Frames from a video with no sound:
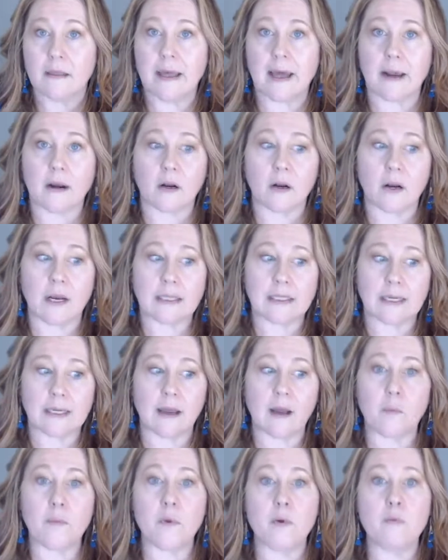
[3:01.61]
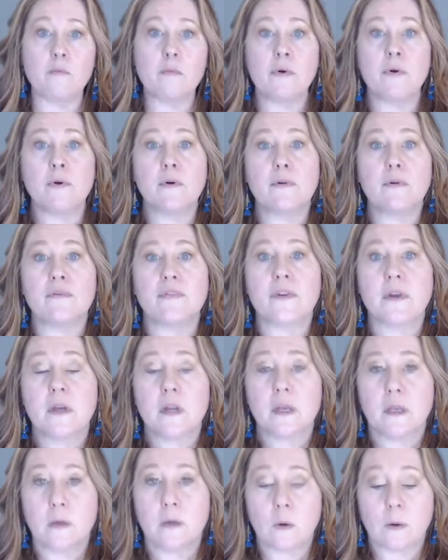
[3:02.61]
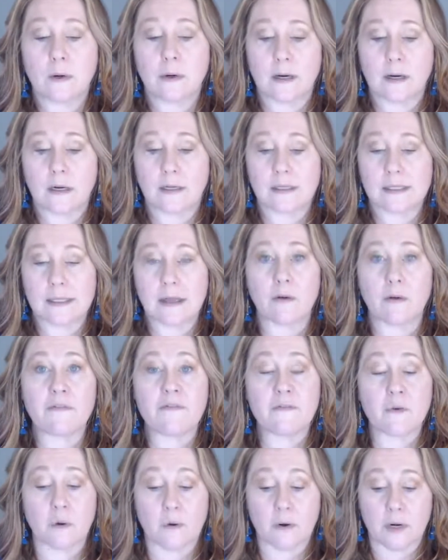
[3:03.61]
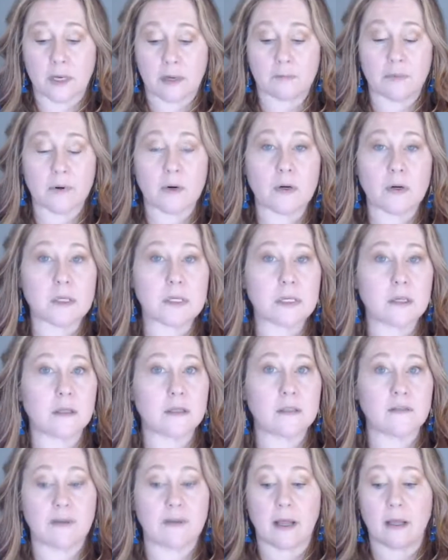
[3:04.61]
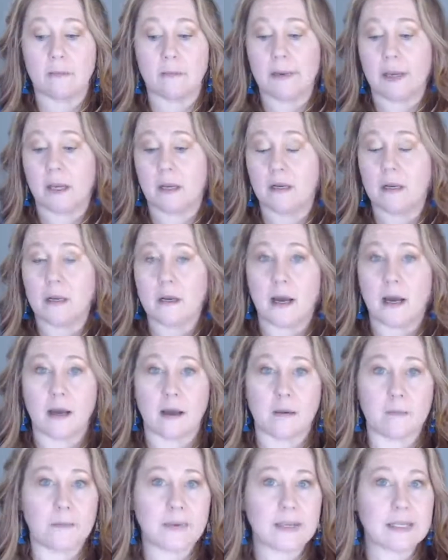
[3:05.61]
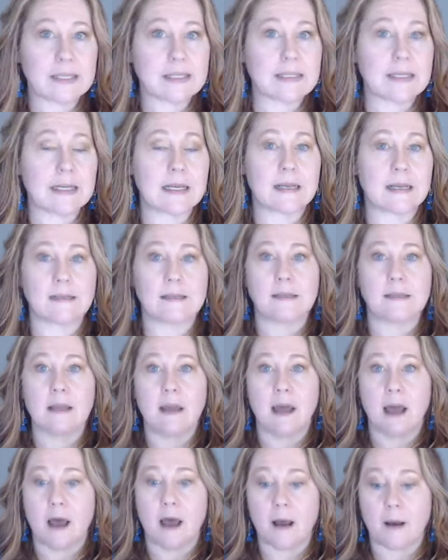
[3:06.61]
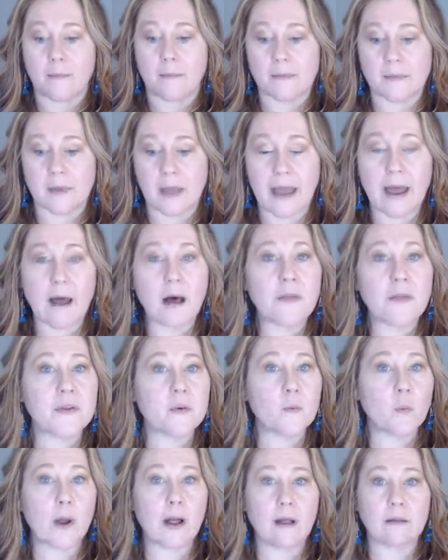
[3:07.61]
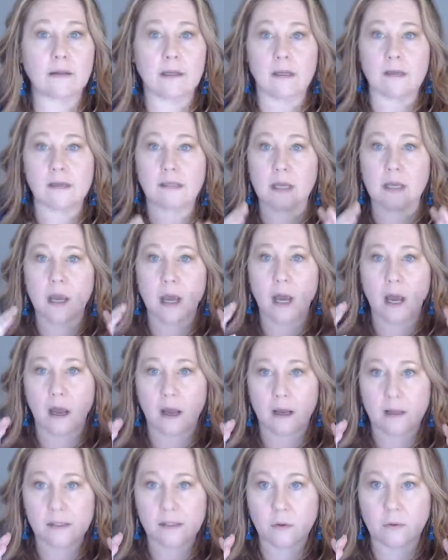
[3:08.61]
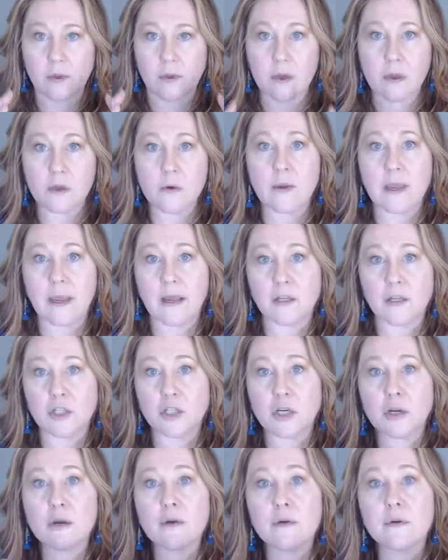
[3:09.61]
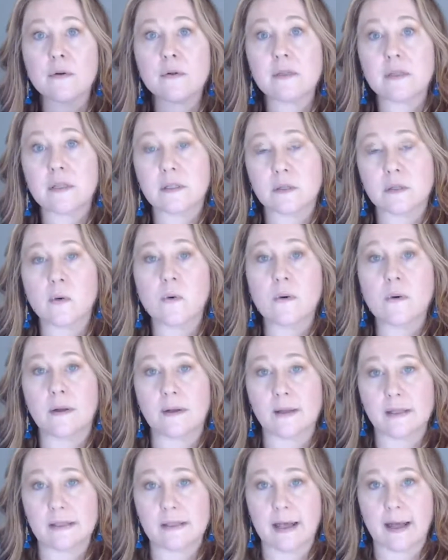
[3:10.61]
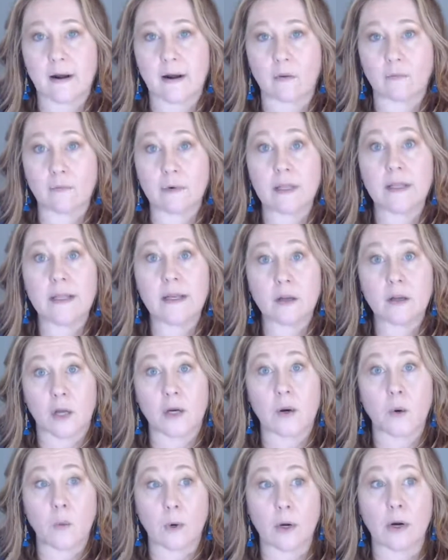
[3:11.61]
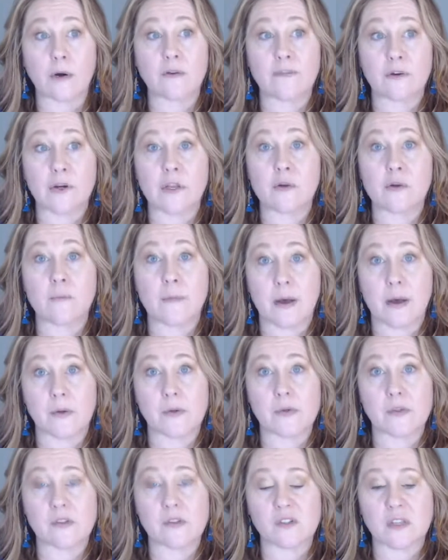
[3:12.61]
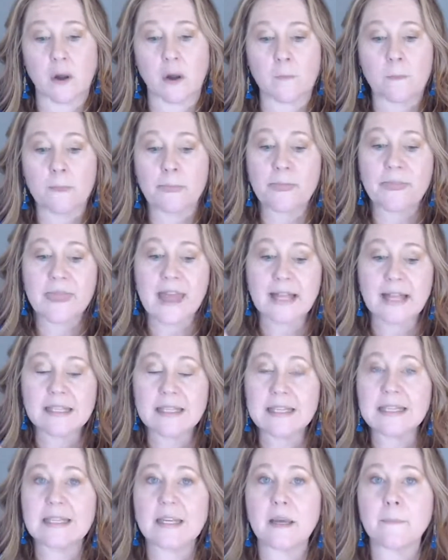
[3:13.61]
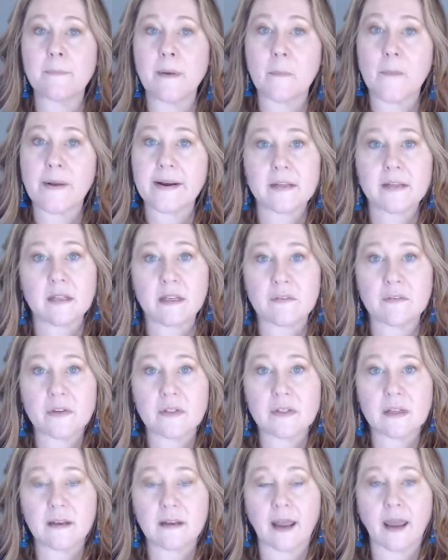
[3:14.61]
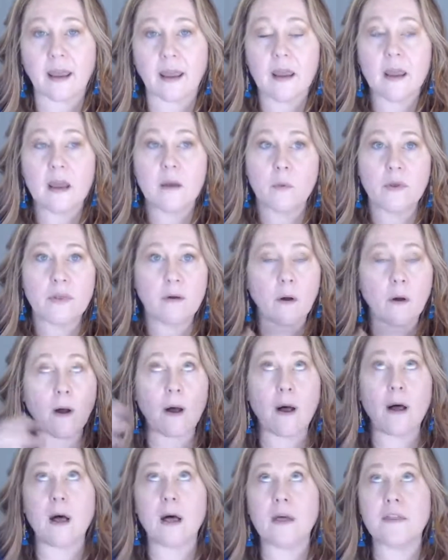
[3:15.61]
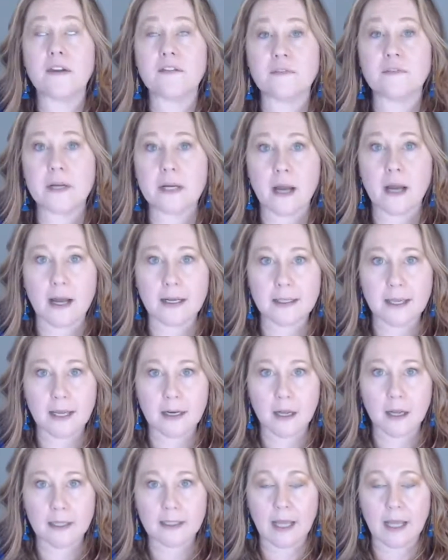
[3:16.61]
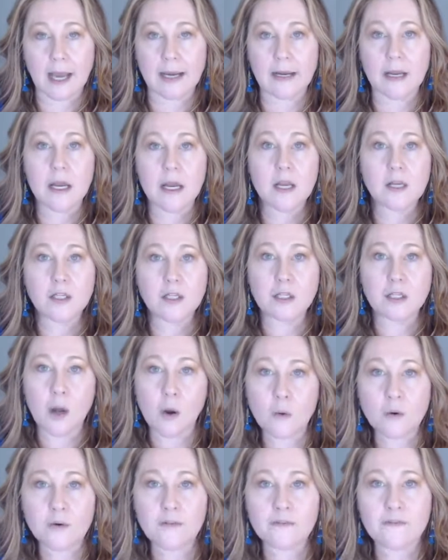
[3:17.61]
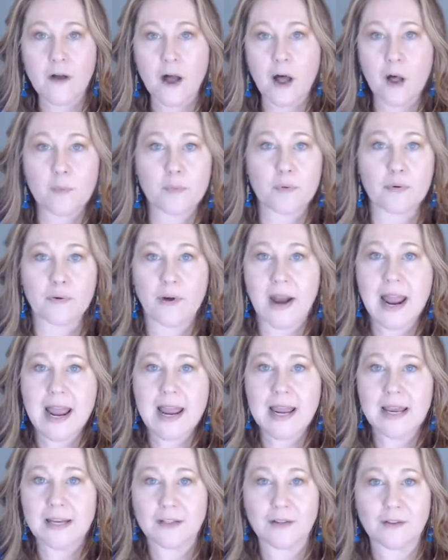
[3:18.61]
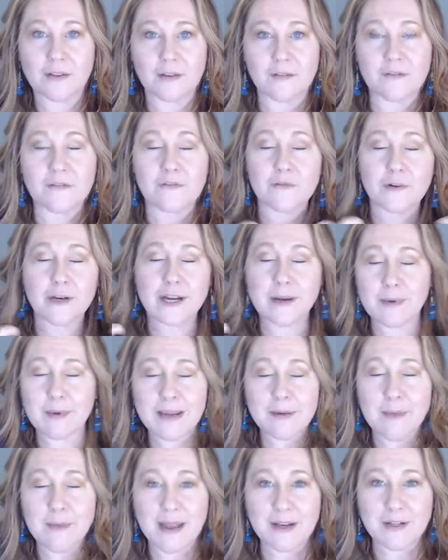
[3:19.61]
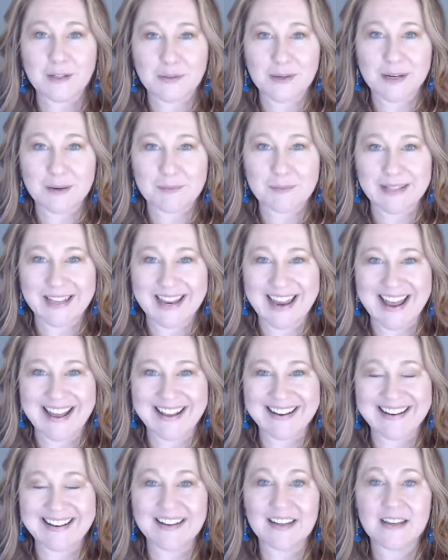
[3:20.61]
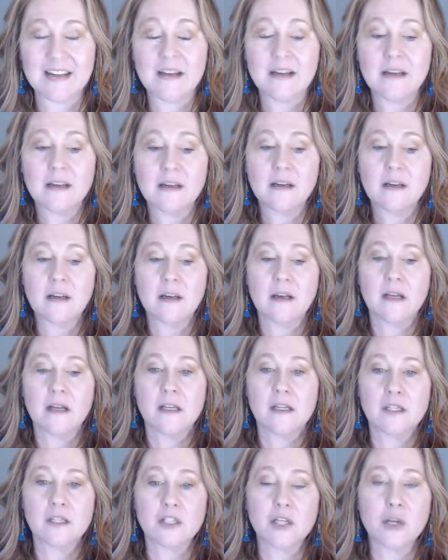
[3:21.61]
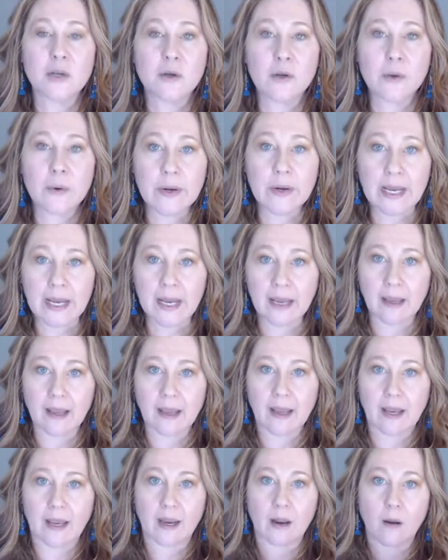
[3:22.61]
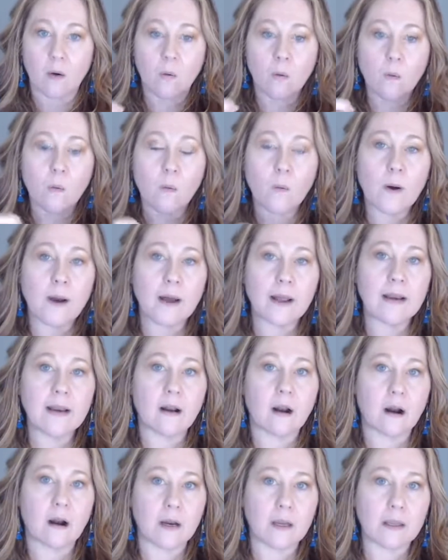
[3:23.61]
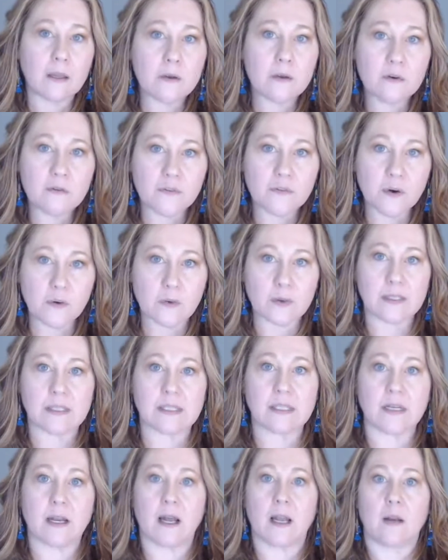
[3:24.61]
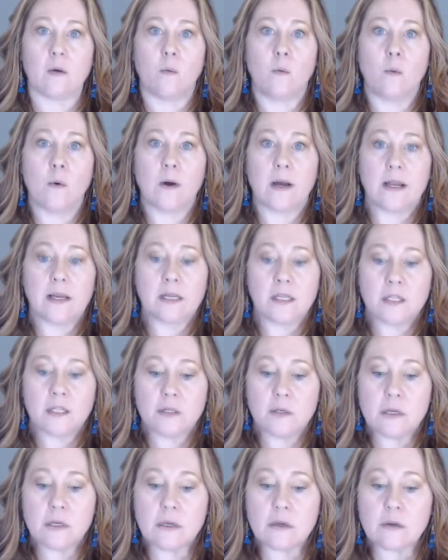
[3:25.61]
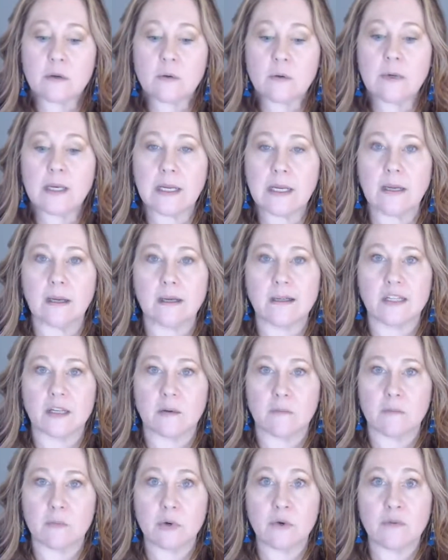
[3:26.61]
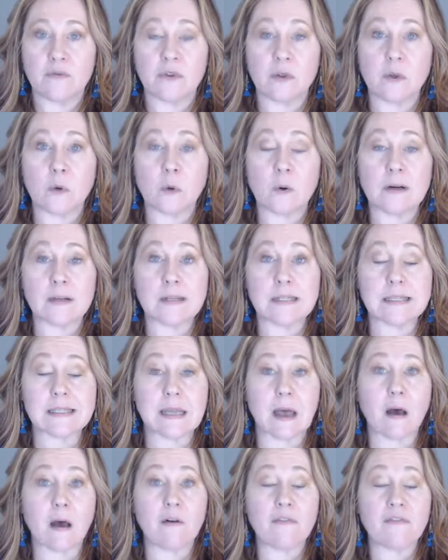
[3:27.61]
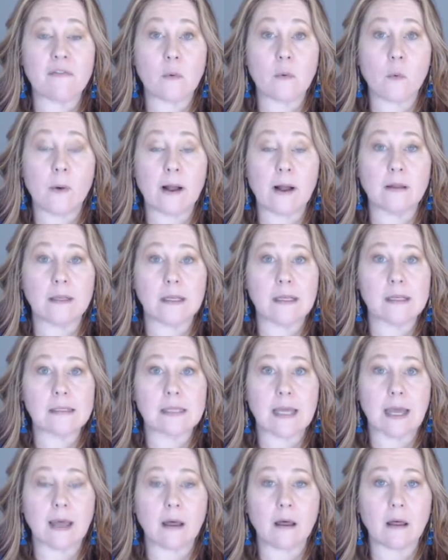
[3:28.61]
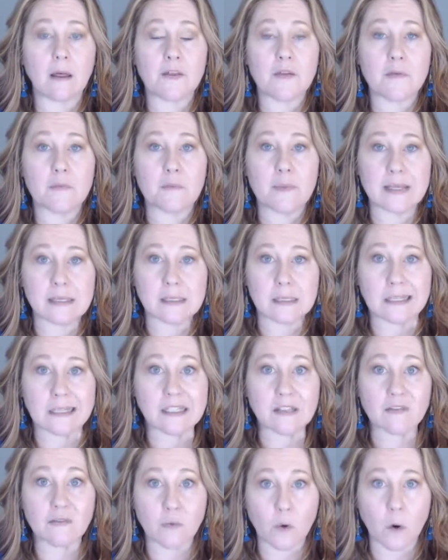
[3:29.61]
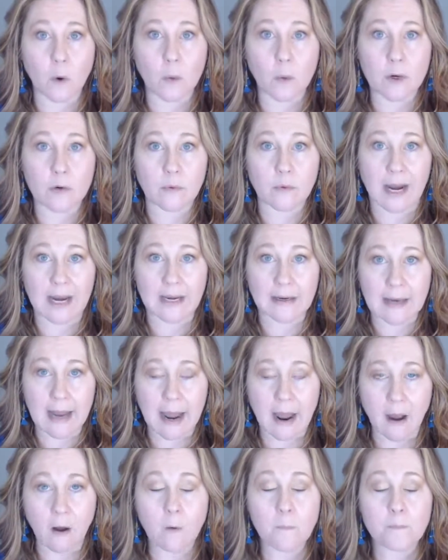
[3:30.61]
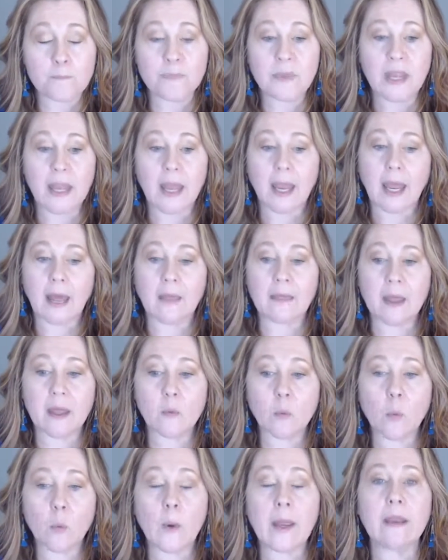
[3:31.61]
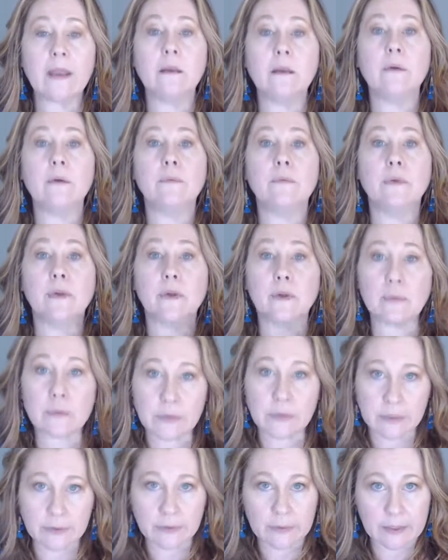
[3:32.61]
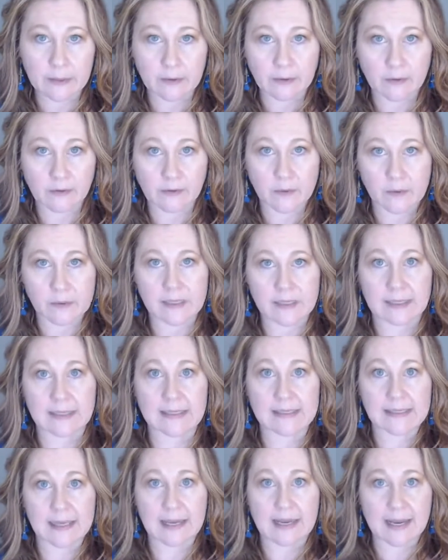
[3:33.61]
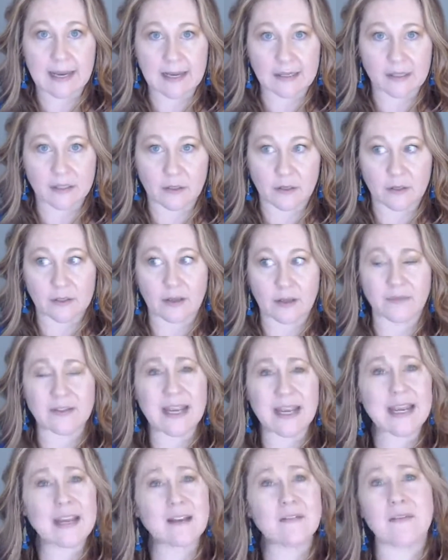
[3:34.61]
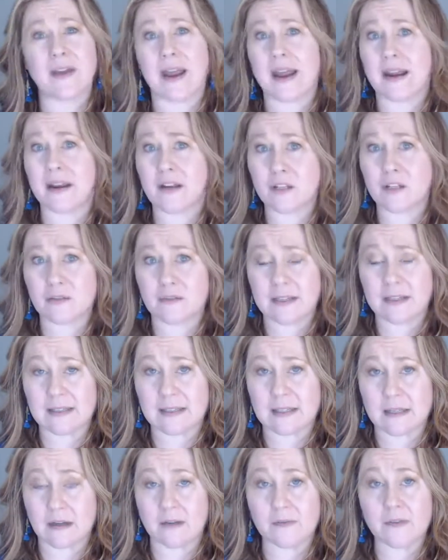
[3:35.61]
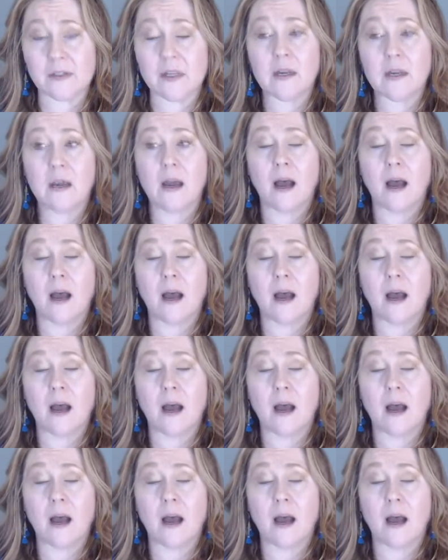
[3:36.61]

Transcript: that are going to help you move yourself forward in personal development, business, health and wellness, so that you can choose the tools that are really going to work for you most. So that's the tip I wanted to give you today. With all the free content online, don't fall prey to the freebie mentoring plan. Tune in. What are you focused on? What do you need to move yourself, wellness, health, business forward right now? And then when you do tune into those things, say yes to yourself, take advantage of these gifts.